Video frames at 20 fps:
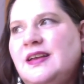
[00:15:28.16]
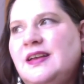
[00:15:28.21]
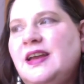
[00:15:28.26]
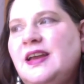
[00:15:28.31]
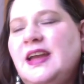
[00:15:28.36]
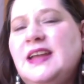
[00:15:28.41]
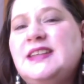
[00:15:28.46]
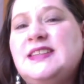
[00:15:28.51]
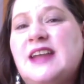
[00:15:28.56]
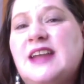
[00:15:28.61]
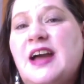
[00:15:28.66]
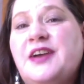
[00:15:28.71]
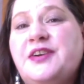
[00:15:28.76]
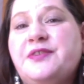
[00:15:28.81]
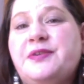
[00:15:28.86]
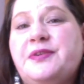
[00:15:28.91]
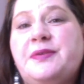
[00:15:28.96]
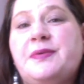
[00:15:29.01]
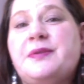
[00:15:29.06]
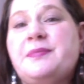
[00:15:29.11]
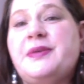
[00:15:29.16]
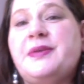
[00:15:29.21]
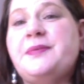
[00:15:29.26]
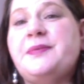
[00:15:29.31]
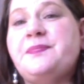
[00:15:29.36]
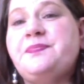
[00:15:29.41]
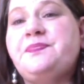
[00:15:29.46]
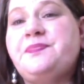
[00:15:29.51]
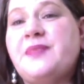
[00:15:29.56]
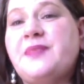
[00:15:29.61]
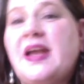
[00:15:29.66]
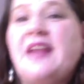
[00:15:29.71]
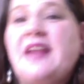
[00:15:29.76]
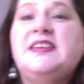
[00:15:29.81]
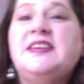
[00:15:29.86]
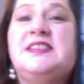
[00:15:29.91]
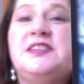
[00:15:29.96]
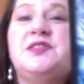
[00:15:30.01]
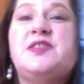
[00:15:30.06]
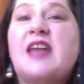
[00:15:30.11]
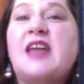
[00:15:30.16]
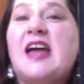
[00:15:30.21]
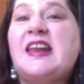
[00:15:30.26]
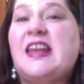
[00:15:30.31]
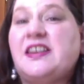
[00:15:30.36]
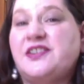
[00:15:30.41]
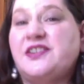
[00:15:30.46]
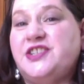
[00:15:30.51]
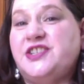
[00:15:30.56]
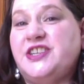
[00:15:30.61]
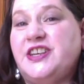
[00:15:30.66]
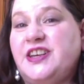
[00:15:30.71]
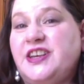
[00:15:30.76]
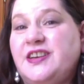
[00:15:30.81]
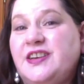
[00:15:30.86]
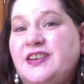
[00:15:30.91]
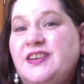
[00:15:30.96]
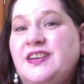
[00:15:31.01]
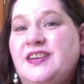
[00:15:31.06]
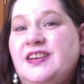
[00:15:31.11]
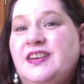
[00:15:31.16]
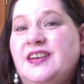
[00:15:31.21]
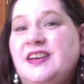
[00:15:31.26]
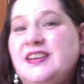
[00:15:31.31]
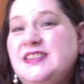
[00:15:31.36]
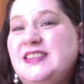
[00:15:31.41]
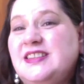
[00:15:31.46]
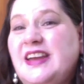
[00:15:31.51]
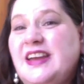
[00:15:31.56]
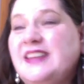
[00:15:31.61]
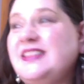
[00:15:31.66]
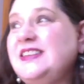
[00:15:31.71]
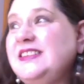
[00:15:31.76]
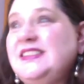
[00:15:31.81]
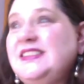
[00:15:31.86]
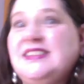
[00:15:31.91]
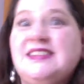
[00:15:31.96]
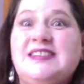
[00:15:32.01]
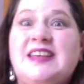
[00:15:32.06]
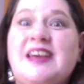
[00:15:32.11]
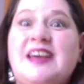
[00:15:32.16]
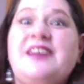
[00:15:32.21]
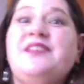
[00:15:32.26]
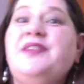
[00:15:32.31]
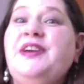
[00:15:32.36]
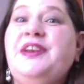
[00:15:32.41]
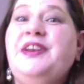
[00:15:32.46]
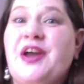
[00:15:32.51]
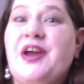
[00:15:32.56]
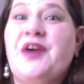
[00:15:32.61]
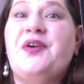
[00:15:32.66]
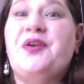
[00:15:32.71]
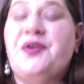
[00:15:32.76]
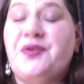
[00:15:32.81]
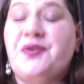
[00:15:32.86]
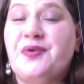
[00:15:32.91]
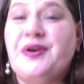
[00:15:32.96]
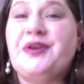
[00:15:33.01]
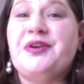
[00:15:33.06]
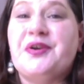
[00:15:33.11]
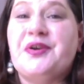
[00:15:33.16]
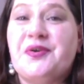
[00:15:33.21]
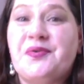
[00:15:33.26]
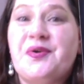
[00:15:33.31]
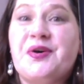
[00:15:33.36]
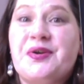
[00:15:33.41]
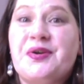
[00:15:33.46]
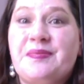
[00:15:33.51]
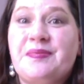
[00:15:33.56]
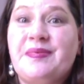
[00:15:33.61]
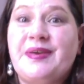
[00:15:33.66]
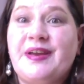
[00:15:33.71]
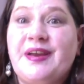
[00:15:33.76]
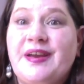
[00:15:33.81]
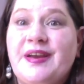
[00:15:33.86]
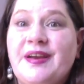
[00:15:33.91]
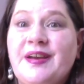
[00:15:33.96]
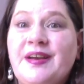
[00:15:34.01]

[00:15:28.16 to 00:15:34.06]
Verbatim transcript: it's not who we want to be. And this is that energy. It's like, this is like, we know who we don't want to be